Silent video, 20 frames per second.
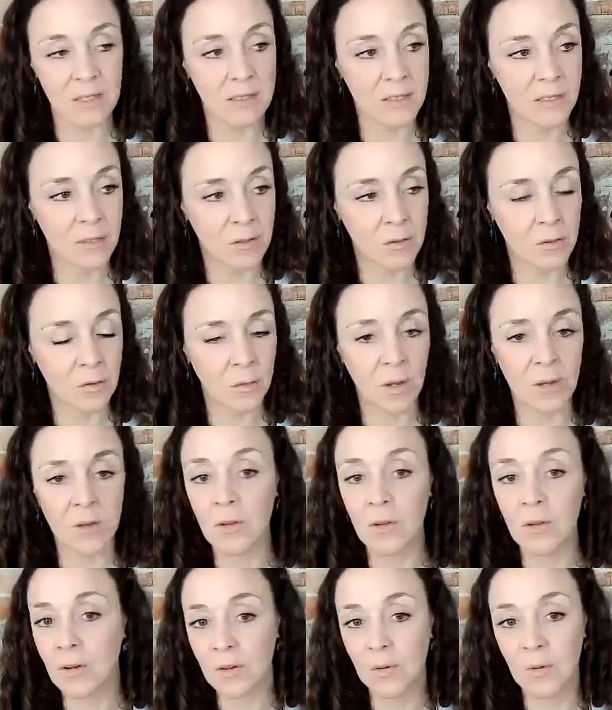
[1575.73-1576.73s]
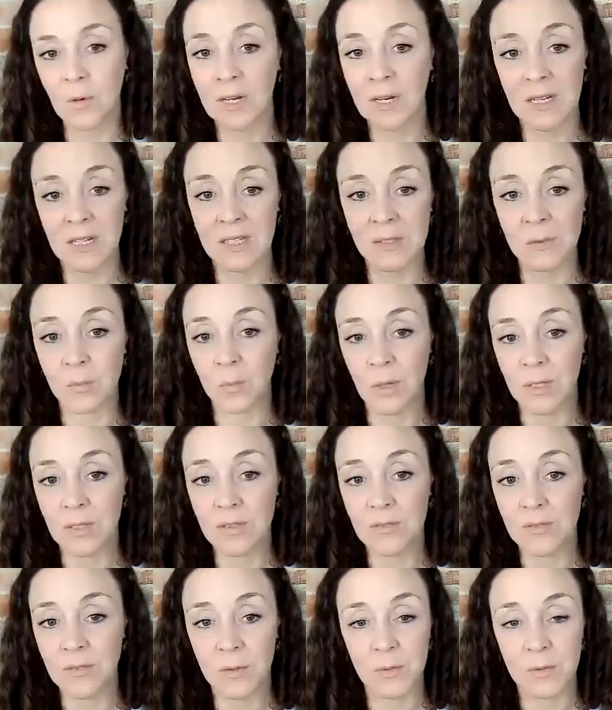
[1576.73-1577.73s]
you are not quite as
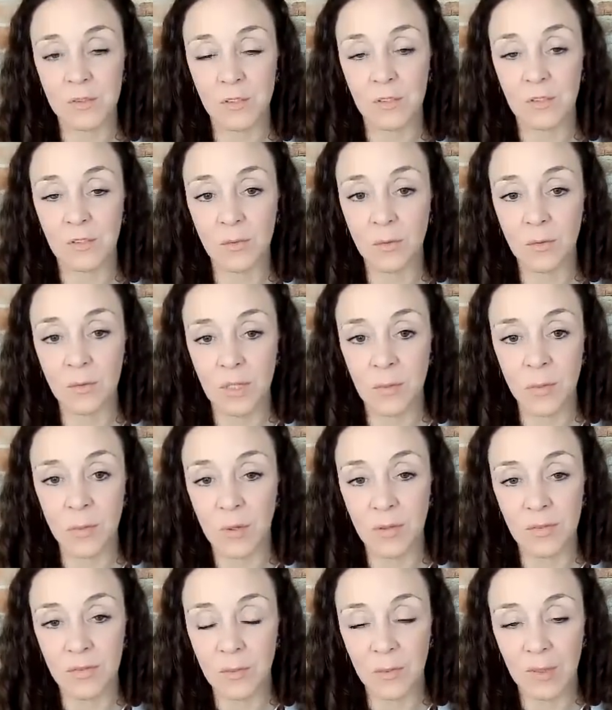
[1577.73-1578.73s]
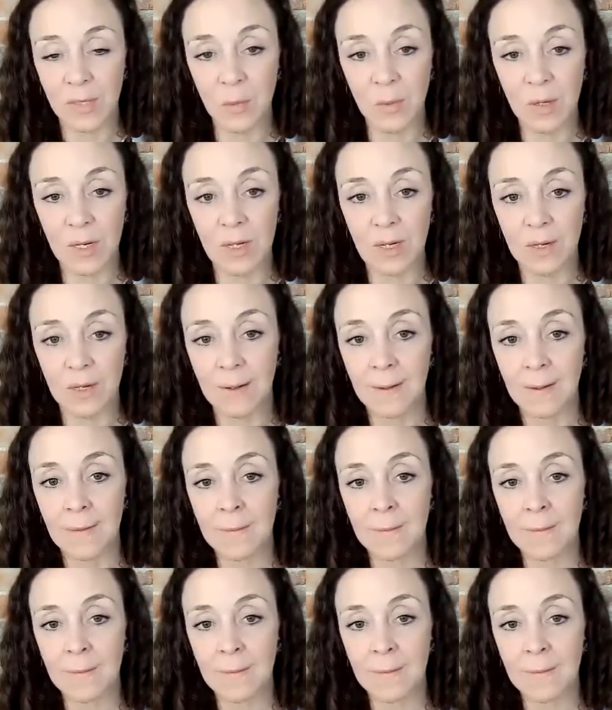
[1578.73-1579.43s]
wonderful as you thought you possibly were,